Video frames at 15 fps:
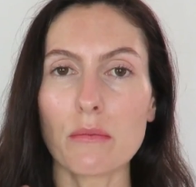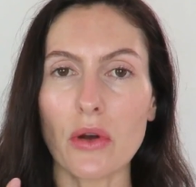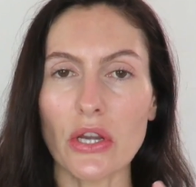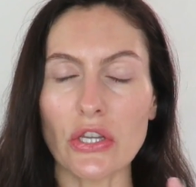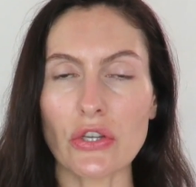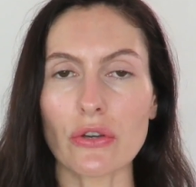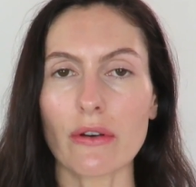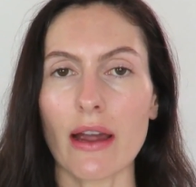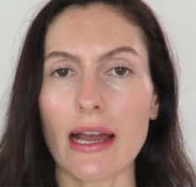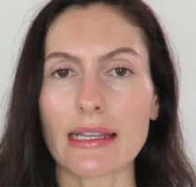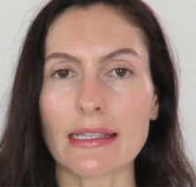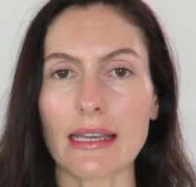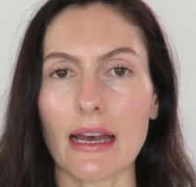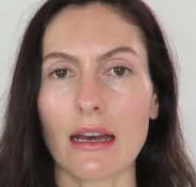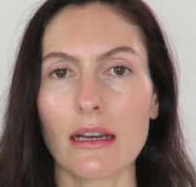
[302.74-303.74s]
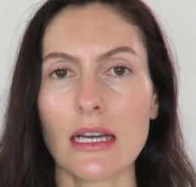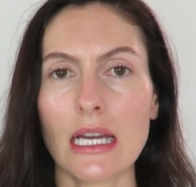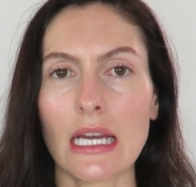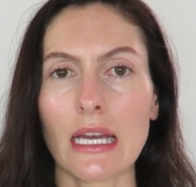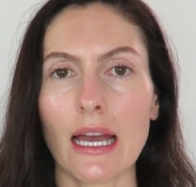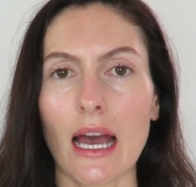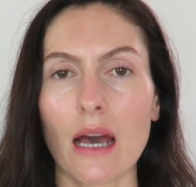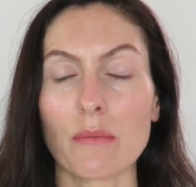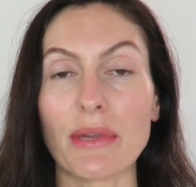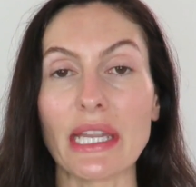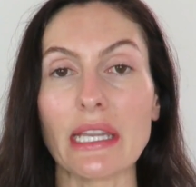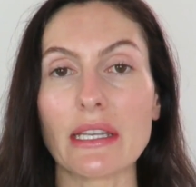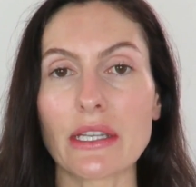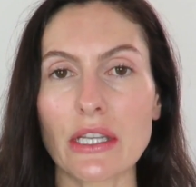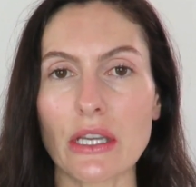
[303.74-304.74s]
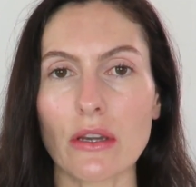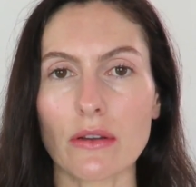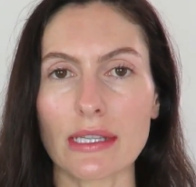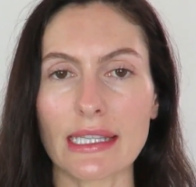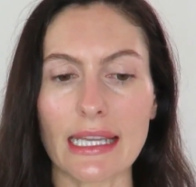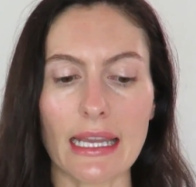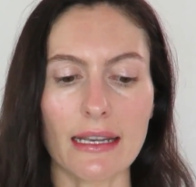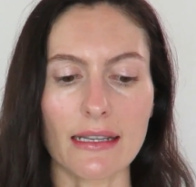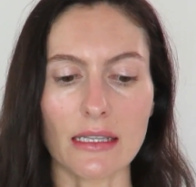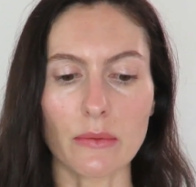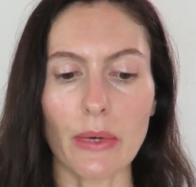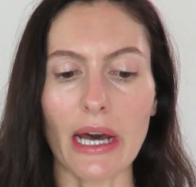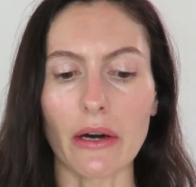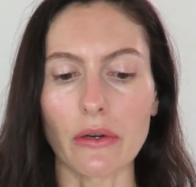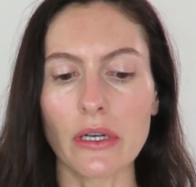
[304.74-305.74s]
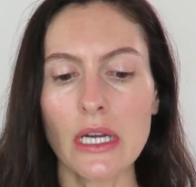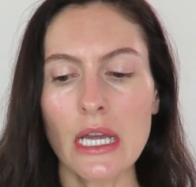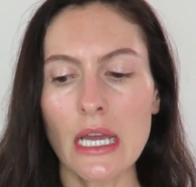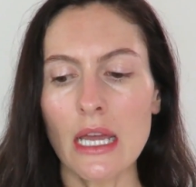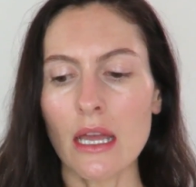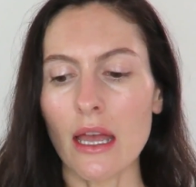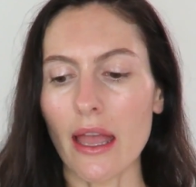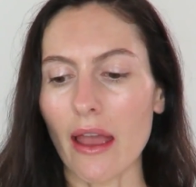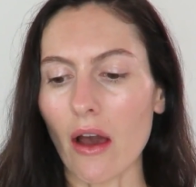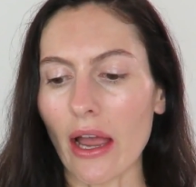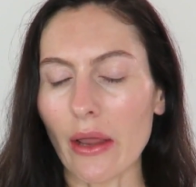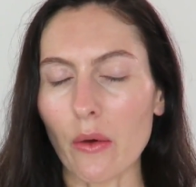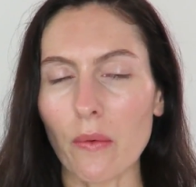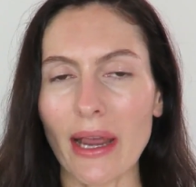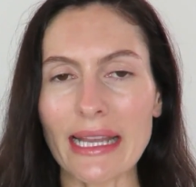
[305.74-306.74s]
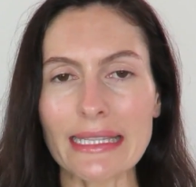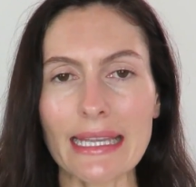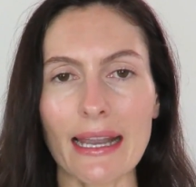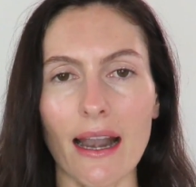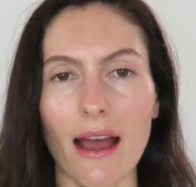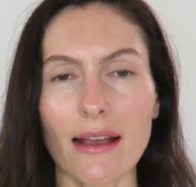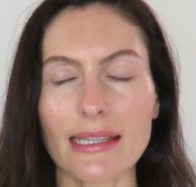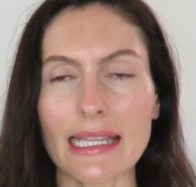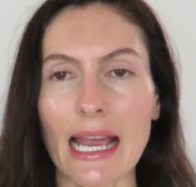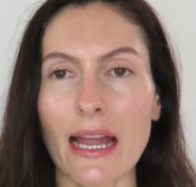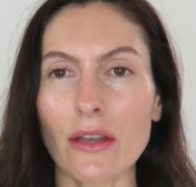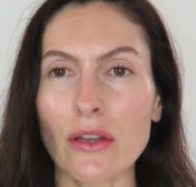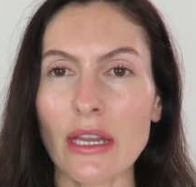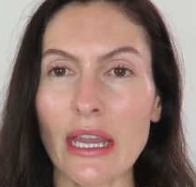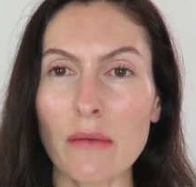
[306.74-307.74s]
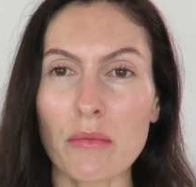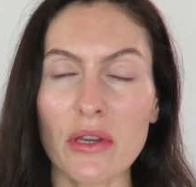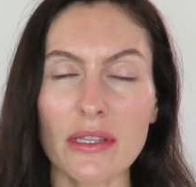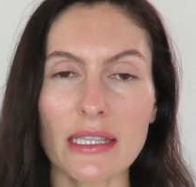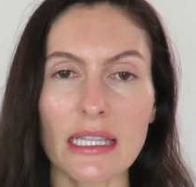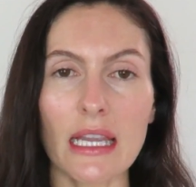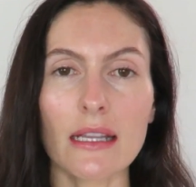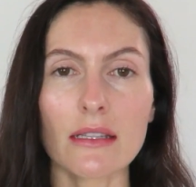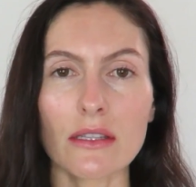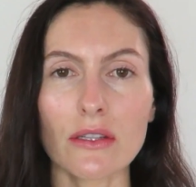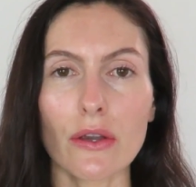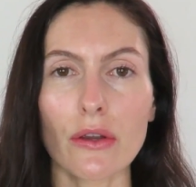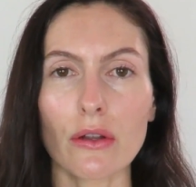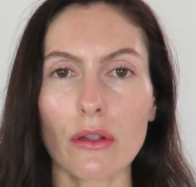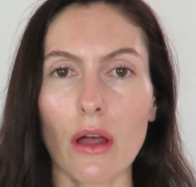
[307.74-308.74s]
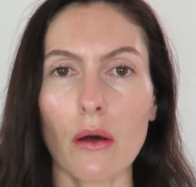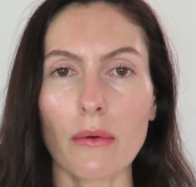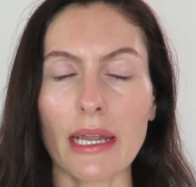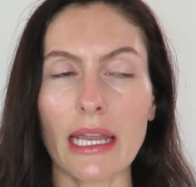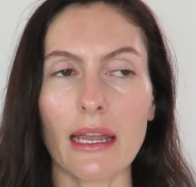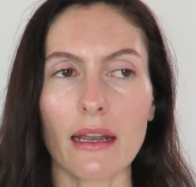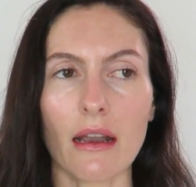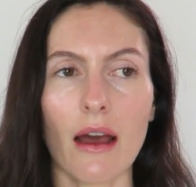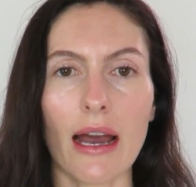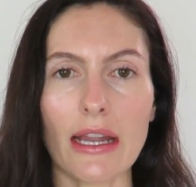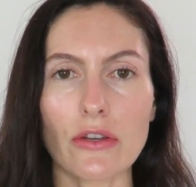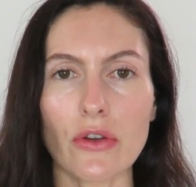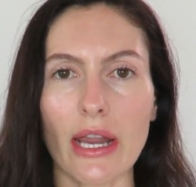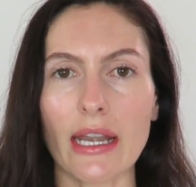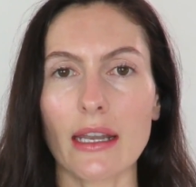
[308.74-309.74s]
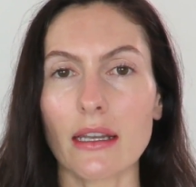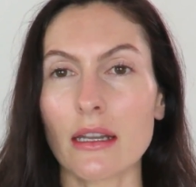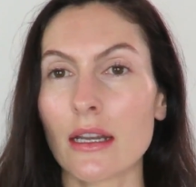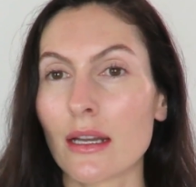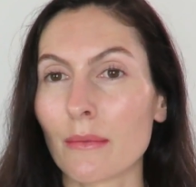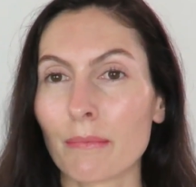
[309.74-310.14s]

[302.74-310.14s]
moisturizer into your skin as well. I always get asked, how do you keep your skin so glowy and hydrated?